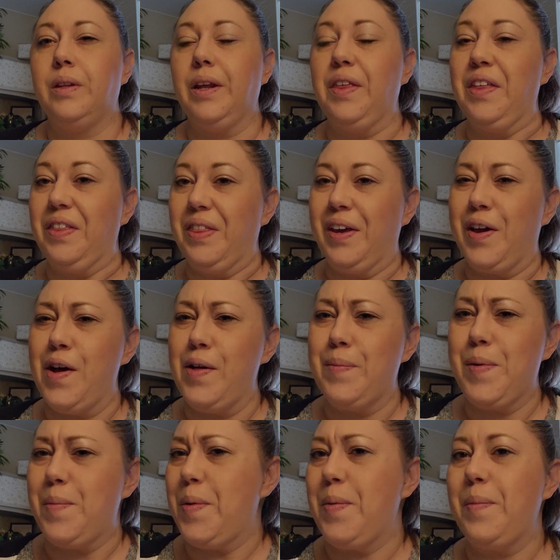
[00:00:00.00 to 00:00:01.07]
I think they call him
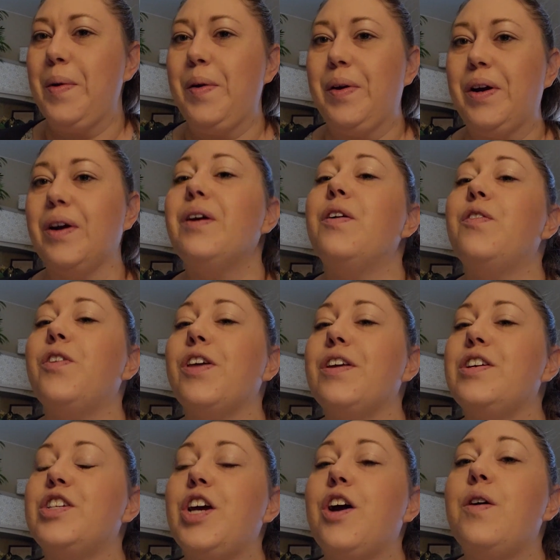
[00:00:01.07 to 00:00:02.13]
a promoter for
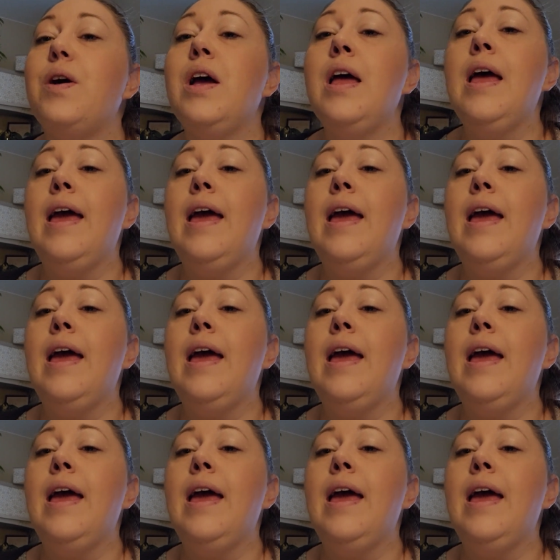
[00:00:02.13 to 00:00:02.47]
the show.